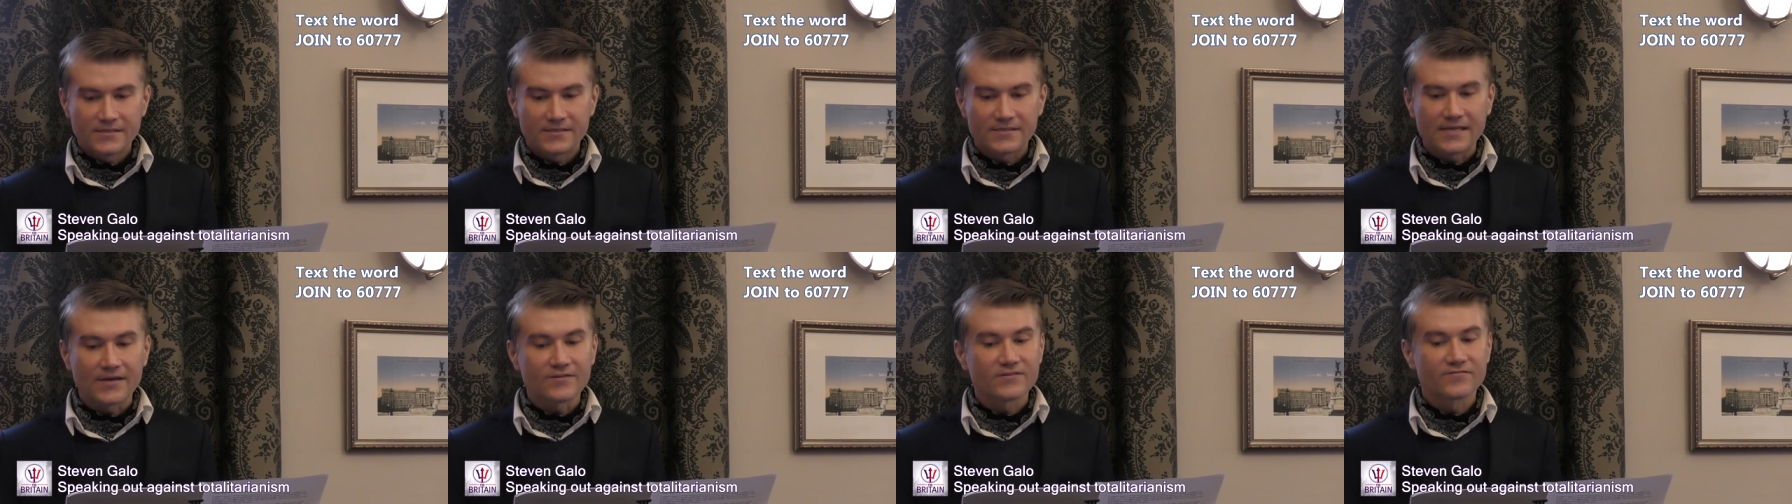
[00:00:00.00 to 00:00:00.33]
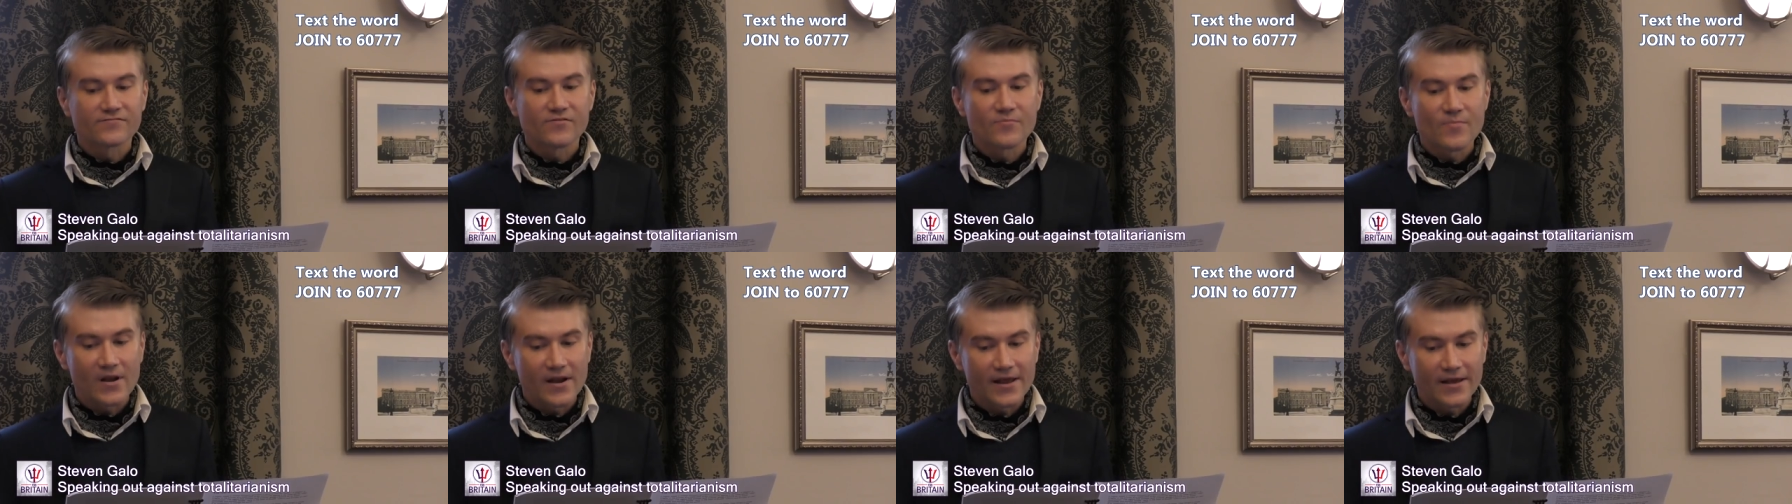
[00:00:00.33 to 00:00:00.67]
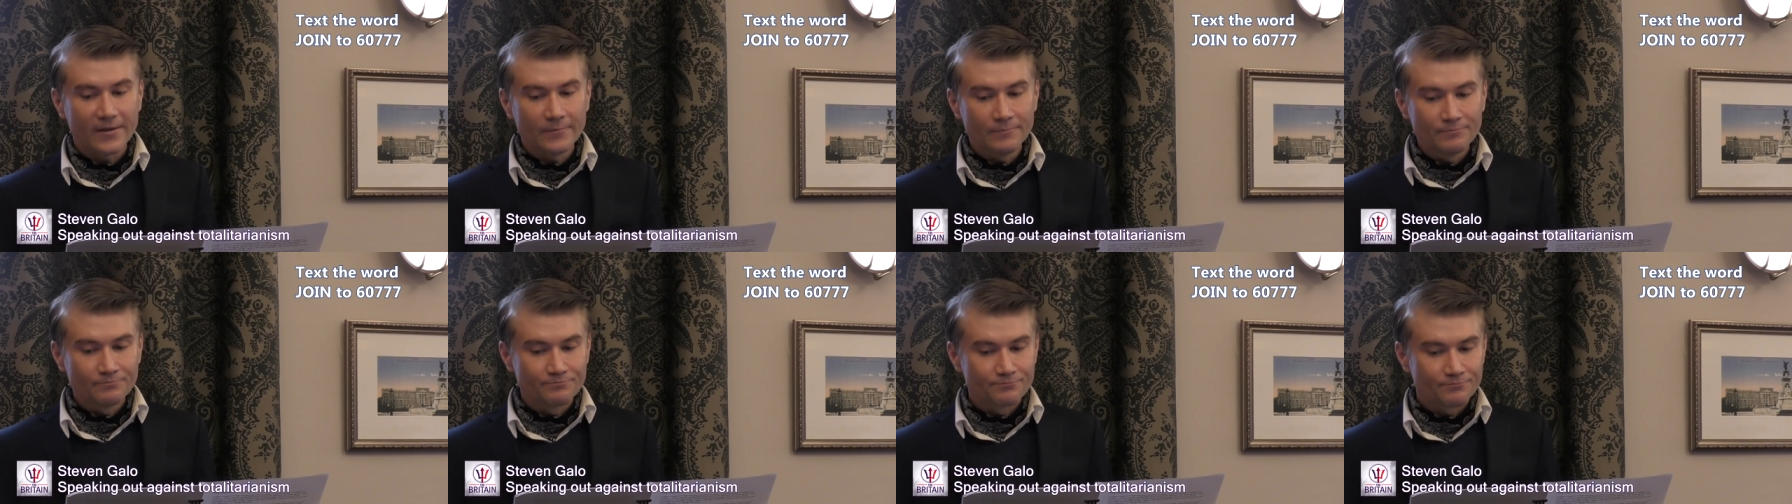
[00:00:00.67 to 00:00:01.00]
Sounds
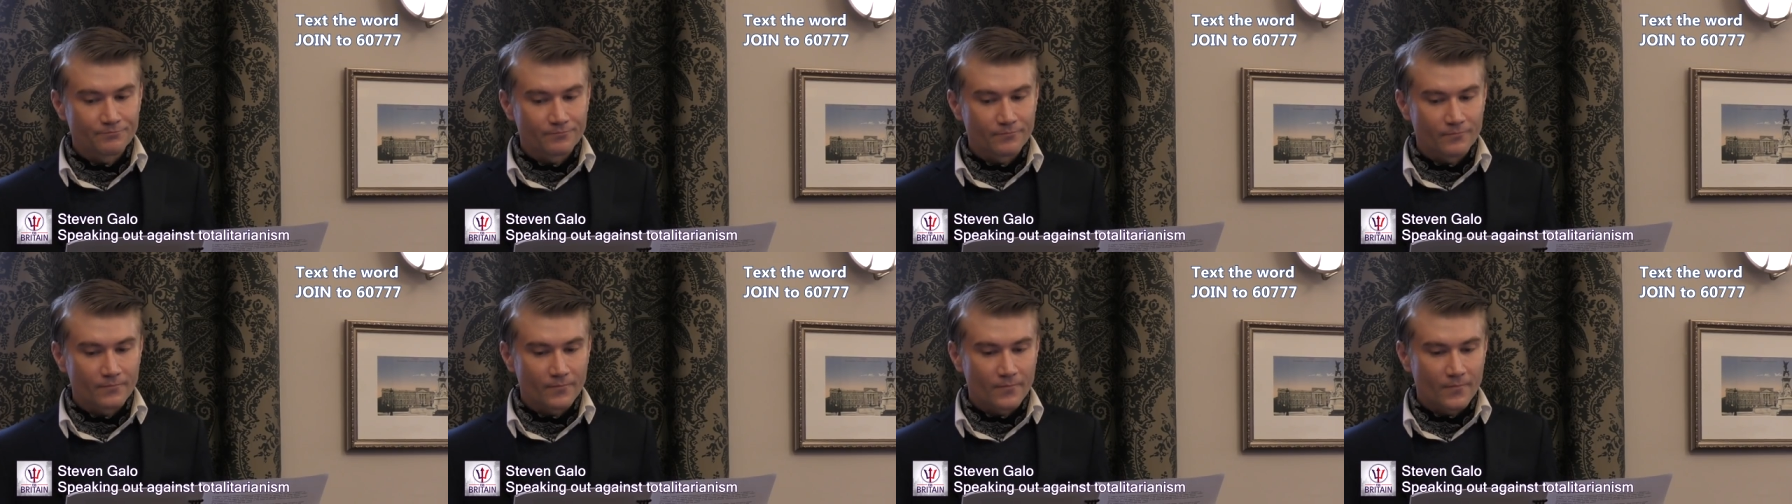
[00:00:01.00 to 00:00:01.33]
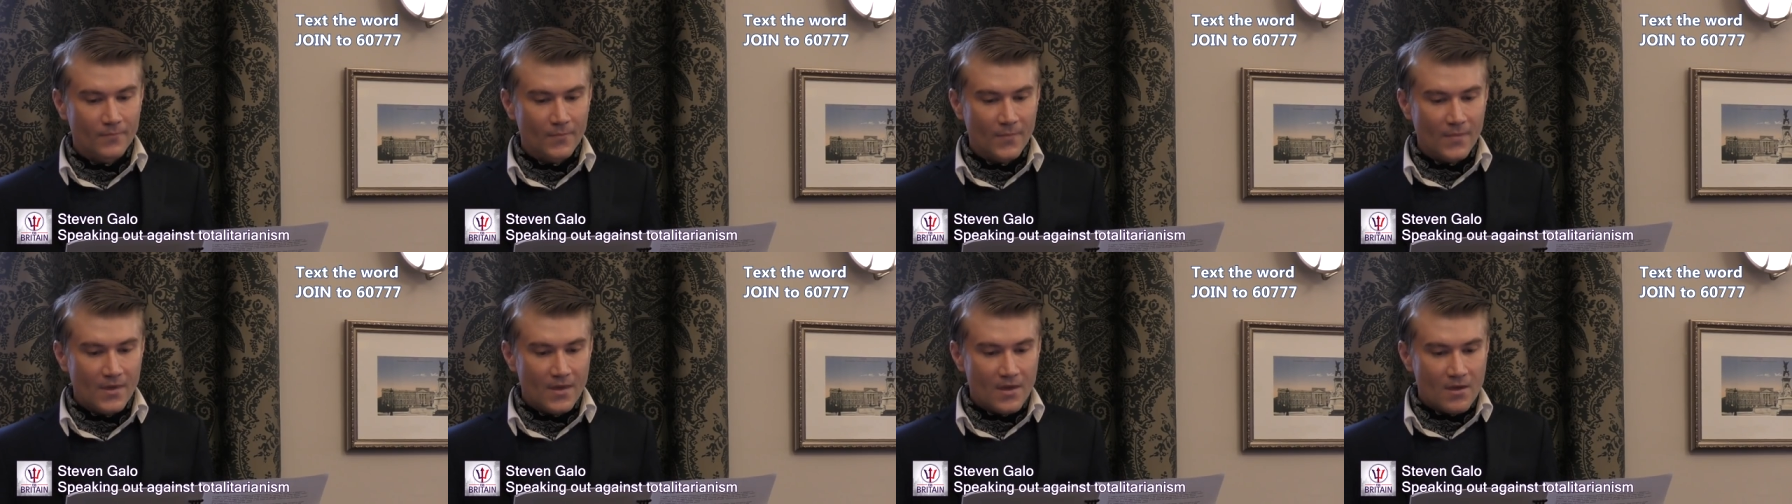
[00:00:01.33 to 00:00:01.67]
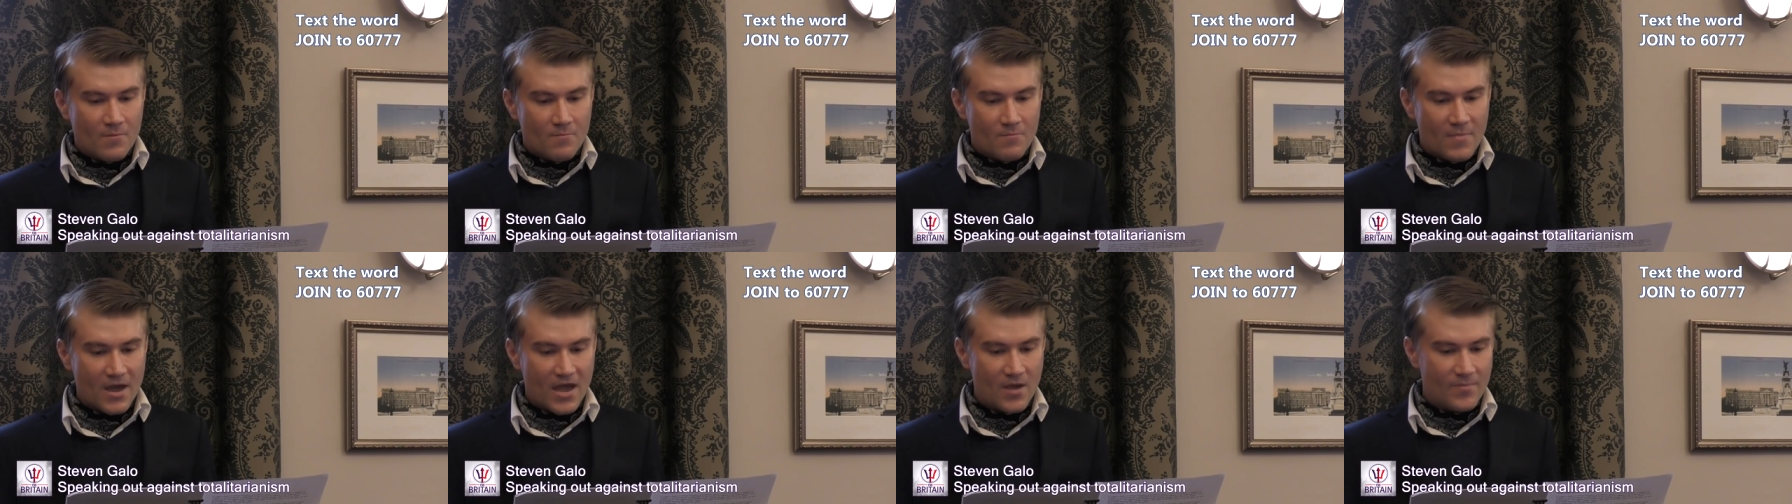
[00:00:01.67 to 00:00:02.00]
familiar?
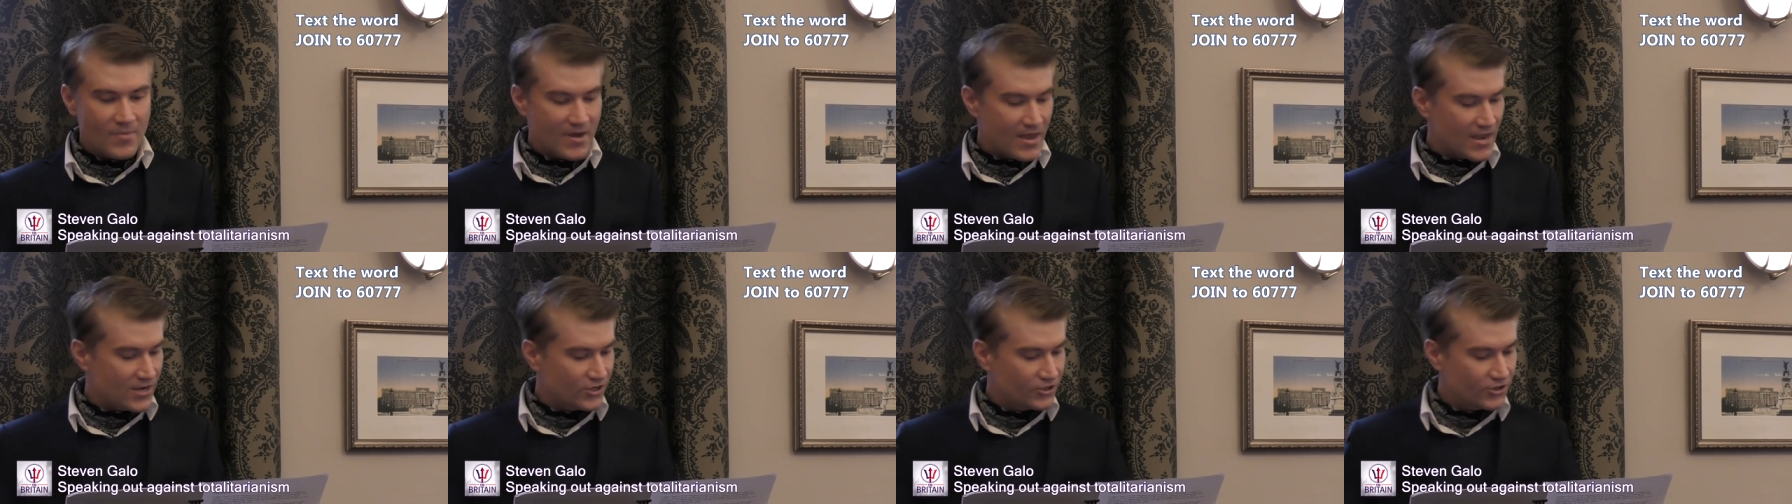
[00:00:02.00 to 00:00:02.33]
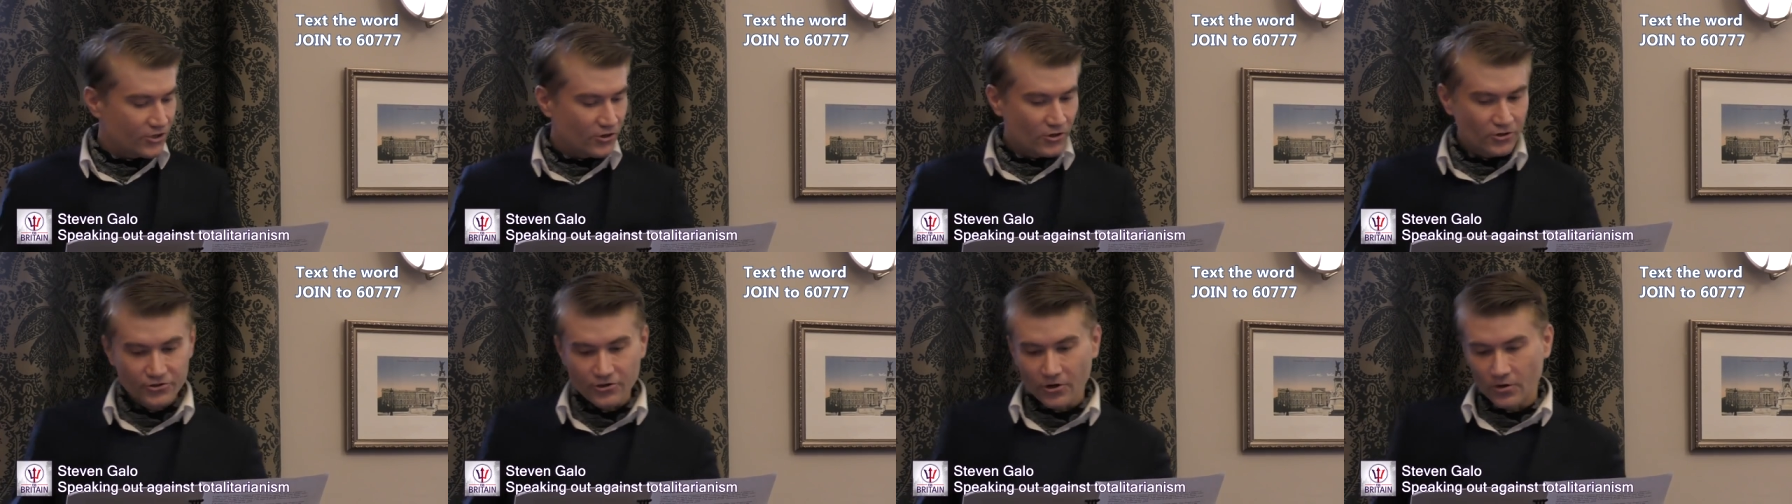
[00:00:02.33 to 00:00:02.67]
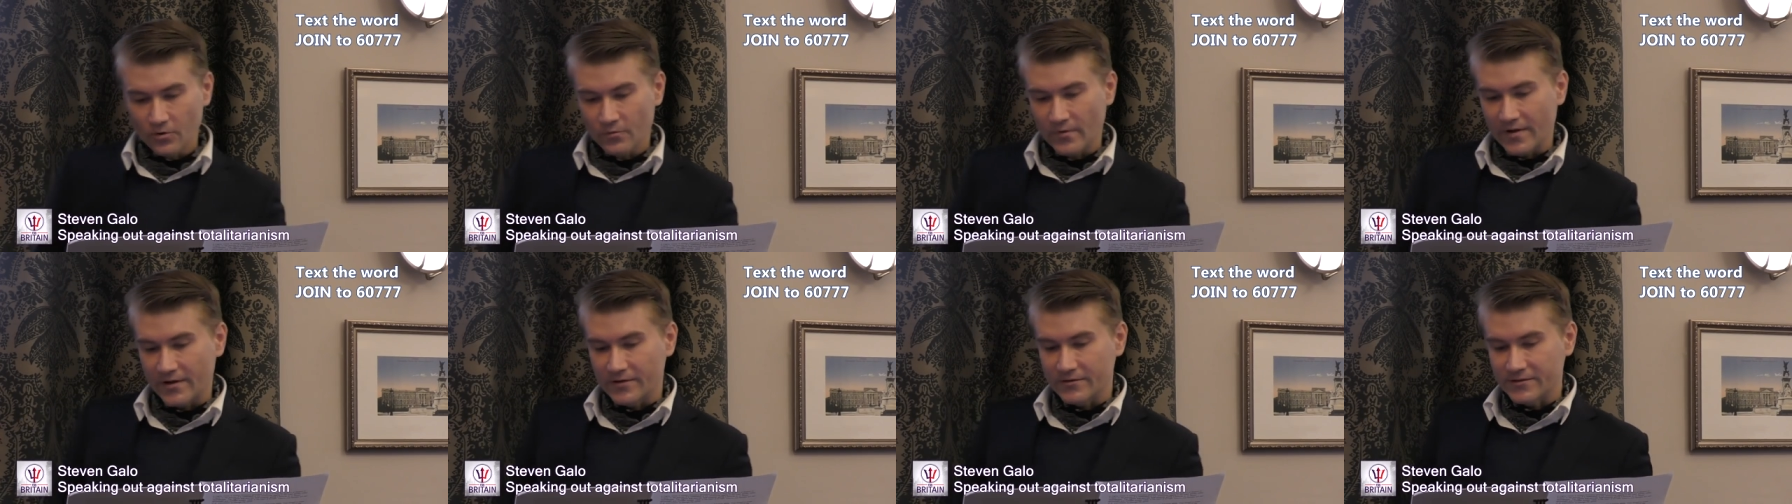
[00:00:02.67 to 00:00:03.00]
Maybe in George
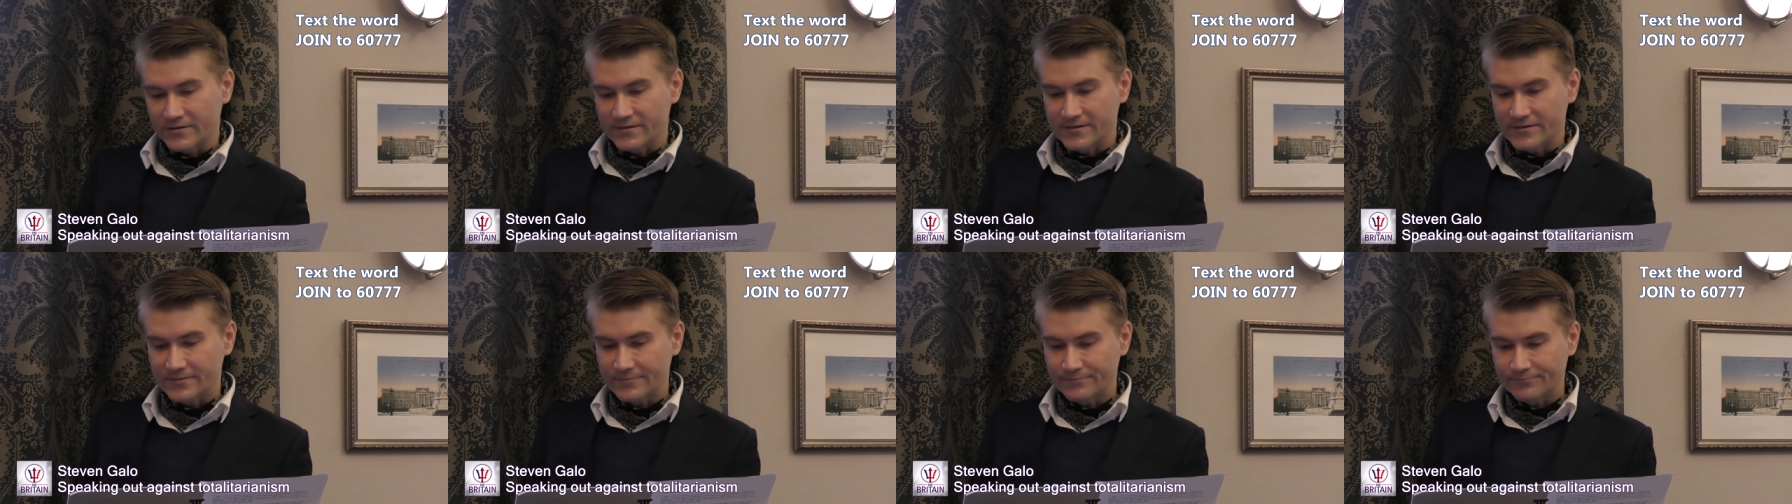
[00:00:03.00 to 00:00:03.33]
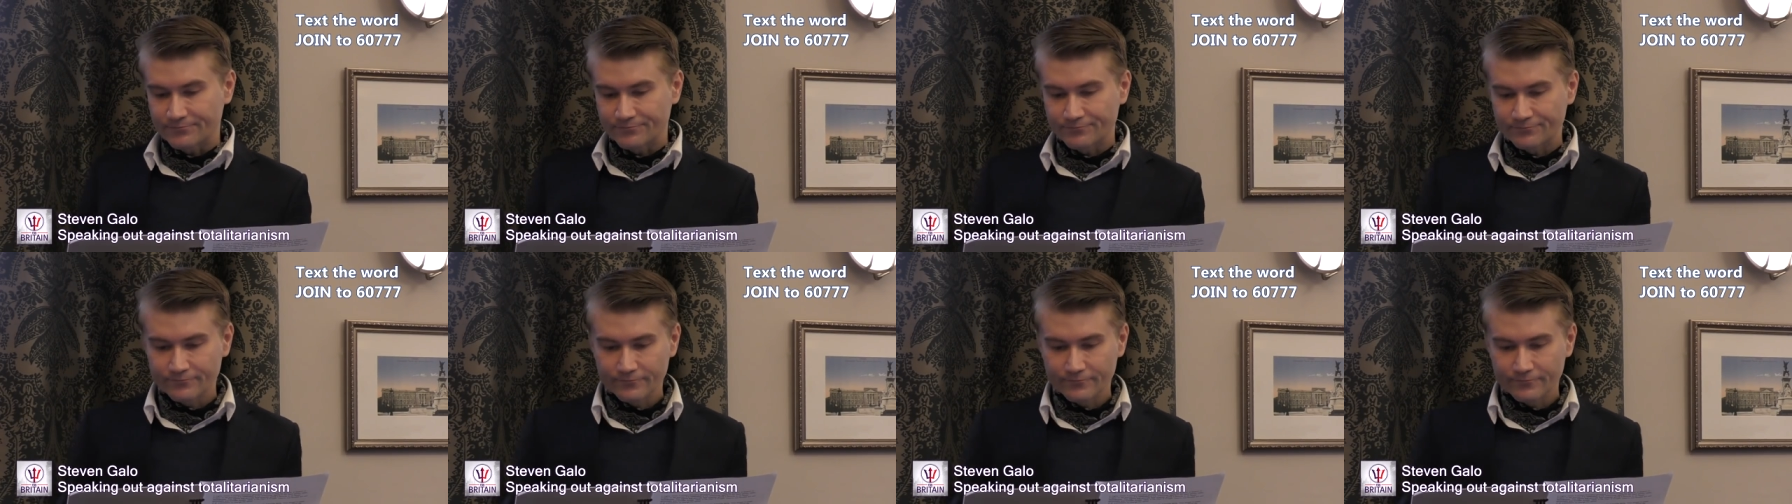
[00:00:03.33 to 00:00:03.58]
Orwell's